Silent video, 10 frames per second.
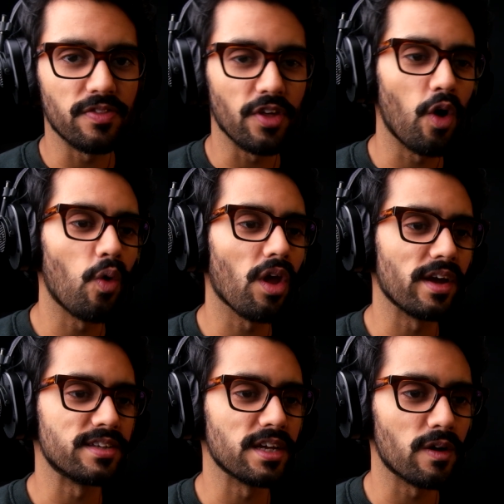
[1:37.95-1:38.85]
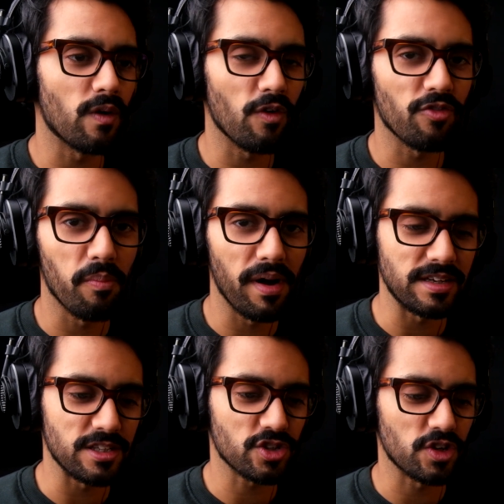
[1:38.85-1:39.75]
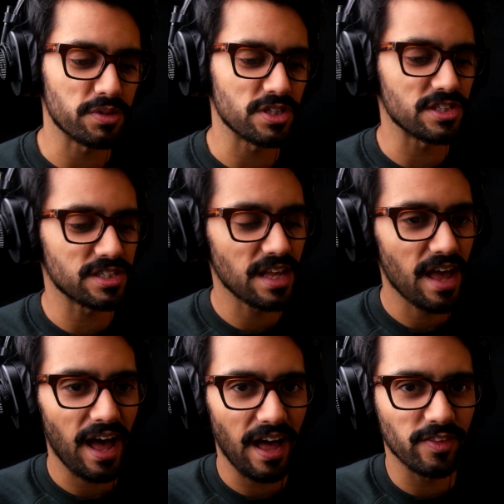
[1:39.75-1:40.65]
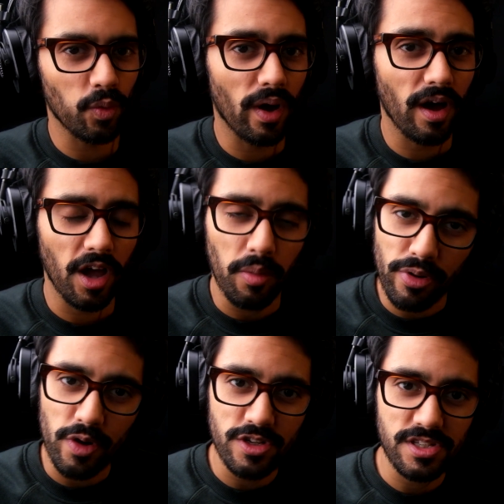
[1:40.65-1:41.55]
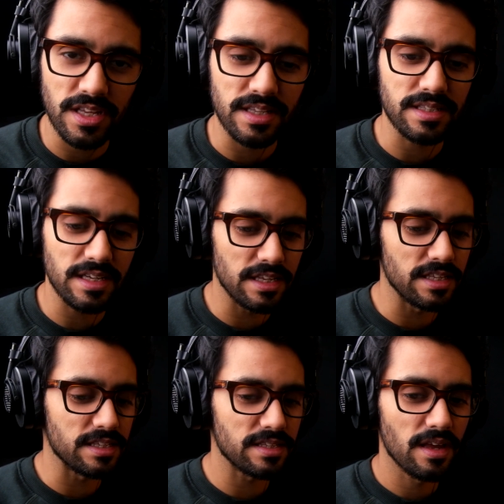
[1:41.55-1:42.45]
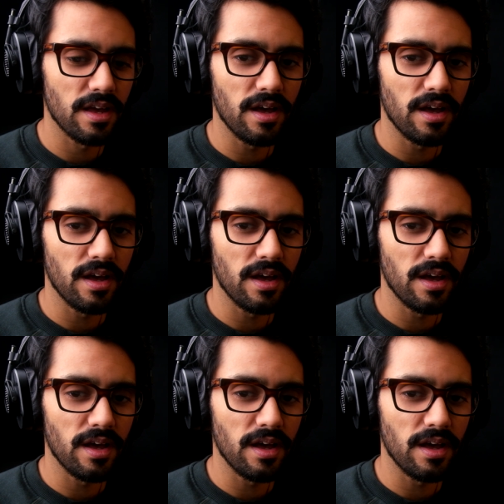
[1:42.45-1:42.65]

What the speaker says: The whole idea of my descriptions and the way I approach scent is